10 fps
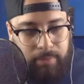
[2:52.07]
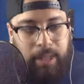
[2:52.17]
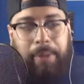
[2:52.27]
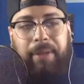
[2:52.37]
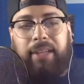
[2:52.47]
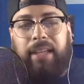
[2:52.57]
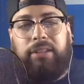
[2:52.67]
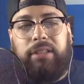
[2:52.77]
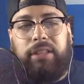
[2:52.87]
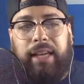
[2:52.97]
I mean, like
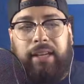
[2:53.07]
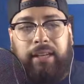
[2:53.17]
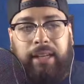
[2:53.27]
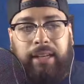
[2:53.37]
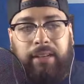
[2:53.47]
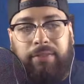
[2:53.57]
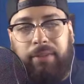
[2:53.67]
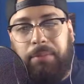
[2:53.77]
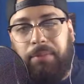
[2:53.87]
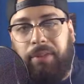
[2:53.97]
you look at like
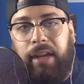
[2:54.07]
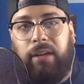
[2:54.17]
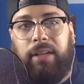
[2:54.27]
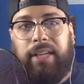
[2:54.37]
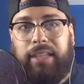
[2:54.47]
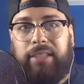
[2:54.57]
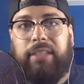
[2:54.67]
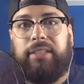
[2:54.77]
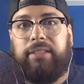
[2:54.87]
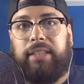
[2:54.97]
Philip DeFranco, like he
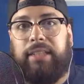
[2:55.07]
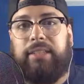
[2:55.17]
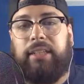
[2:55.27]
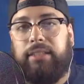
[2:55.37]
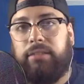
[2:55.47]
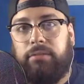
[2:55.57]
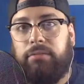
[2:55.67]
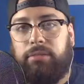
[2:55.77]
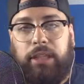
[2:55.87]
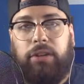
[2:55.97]
does
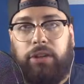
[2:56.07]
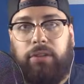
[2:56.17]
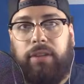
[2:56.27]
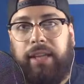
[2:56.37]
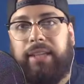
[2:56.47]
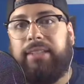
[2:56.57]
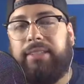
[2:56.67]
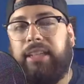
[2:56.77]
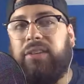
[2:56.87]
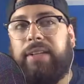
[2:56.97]
tell you that he doesn't
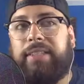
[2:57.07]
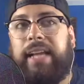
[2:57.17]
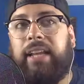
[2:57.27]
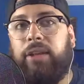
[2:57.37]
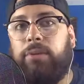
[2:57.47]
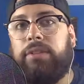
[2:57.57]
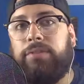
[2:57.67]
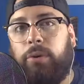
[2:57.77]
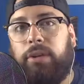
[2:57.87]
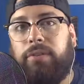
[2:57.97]
tell you exactly who he's
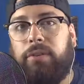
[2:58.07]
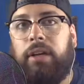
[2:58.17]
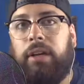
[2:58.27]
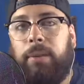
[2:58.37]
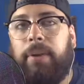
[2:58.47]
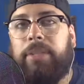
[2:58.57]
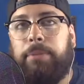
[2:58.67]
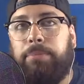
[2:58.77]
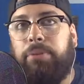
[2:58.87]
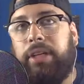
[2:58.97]
voting for, but he's
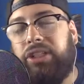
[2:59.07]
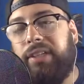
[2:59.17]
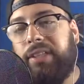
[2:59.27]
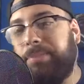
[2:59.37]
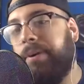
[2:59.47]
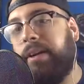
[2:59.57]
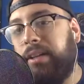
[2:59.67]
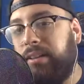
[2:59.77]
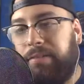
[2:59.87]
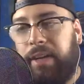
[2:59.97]
been pretty transparent
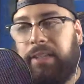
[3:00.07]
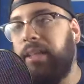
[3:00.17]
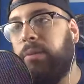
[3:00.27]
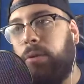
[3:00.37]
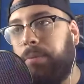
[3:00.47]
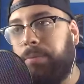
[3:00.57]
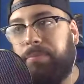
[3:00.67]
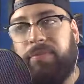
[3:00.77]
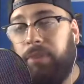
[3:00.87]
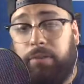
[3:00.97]
on the fact that he won't be
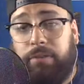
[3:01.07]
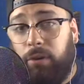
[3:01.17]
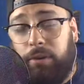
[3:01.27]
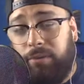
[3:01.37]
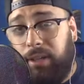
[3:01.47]
voting for